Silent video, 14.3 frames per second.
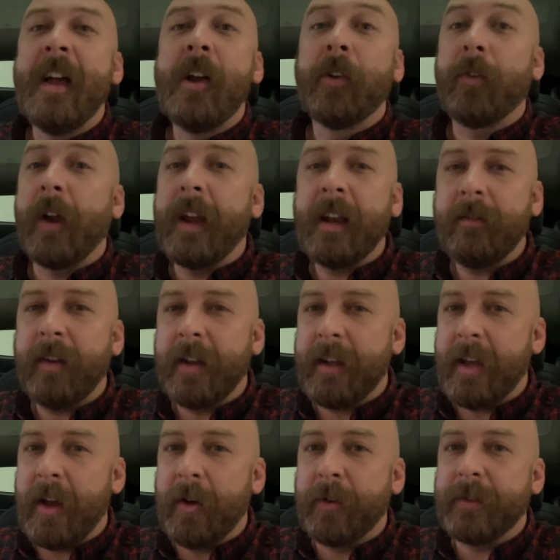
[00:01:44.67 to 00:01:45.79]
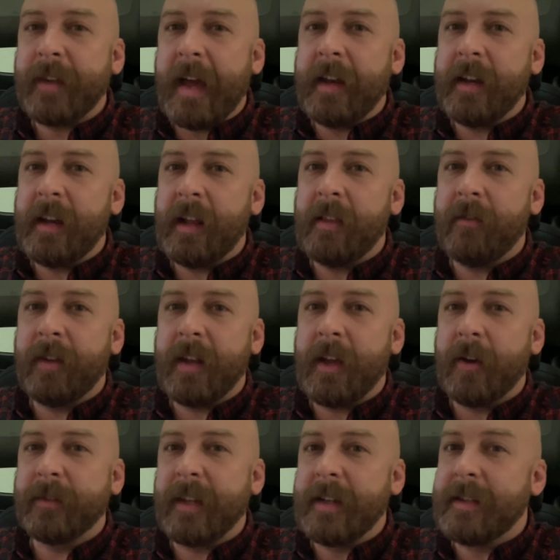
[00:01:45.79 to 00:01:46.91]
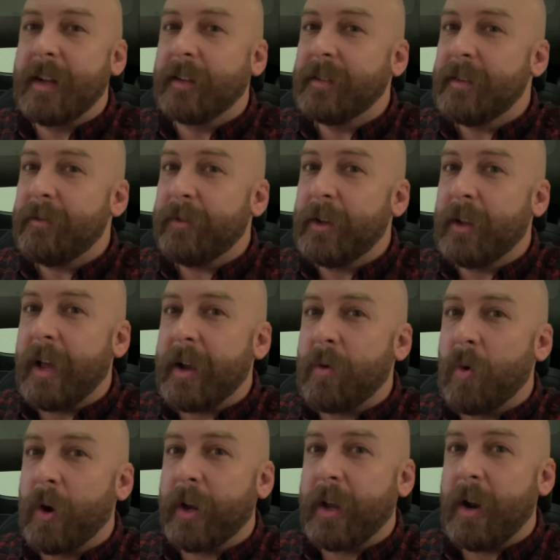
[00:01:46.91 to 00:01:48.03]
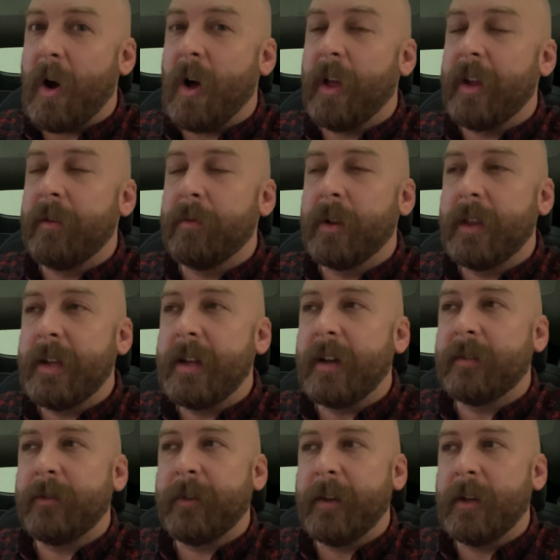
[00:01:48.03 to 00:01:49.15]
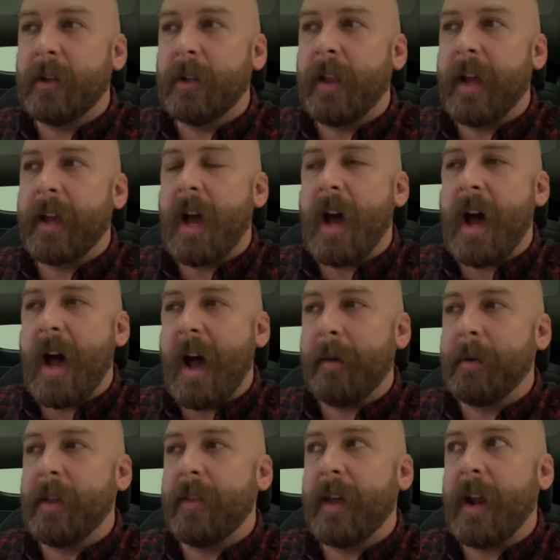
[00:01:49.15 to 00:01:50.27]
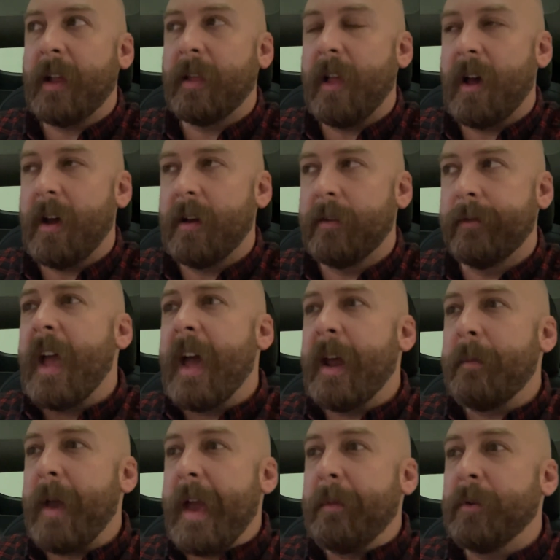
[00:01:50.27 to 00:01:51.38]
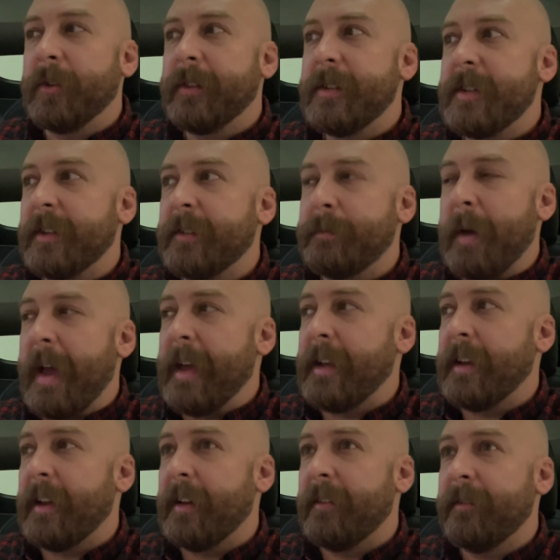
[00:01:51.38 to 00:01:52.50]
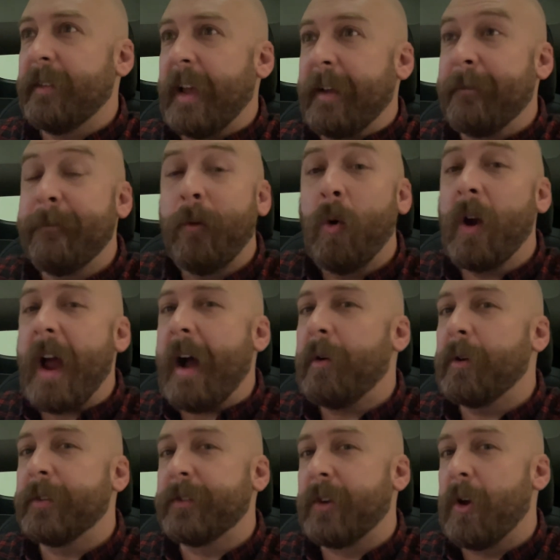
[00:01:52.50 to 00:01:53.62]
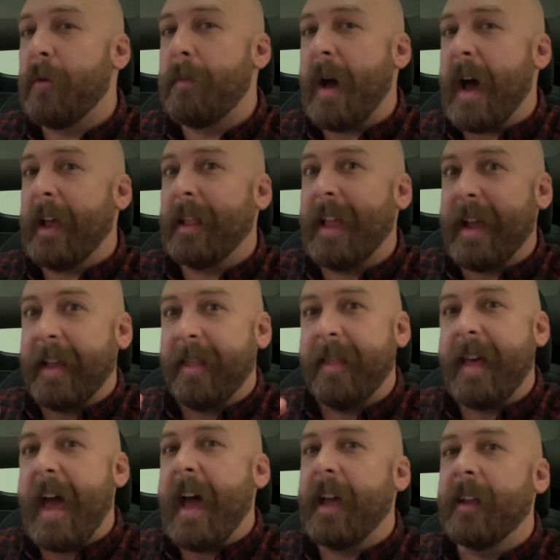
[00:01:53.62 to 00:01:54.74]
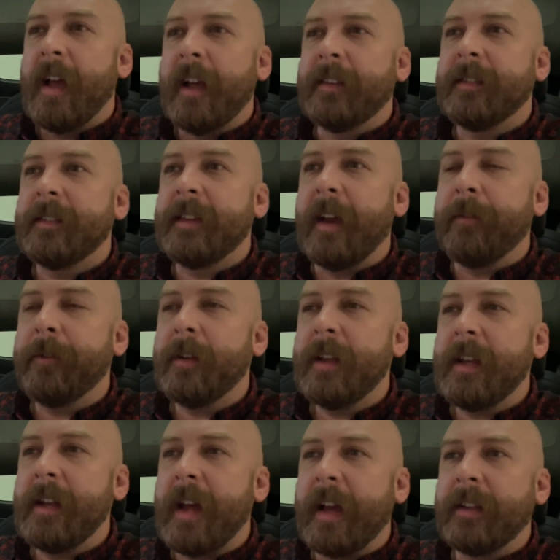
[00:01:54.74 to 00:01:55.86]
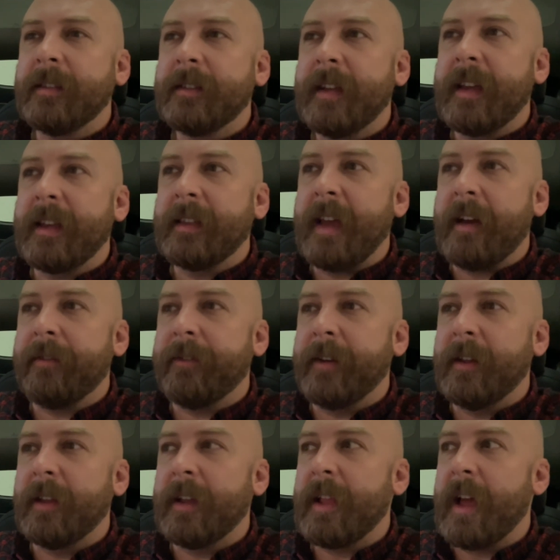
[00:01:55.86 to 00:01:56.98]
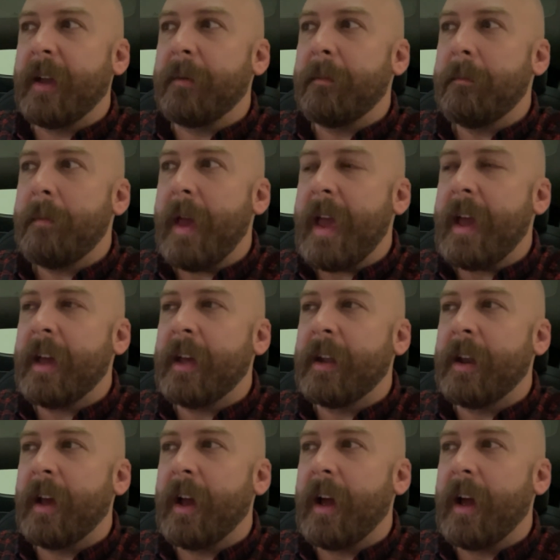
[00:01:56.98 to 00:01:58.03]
creating videos, editing the videos, it doesn't feel like work at all. It really does feel like a hobby that I love, and I'm able to just spend like 4 hours go by like that. It's definitely nice to get that feeling like, man,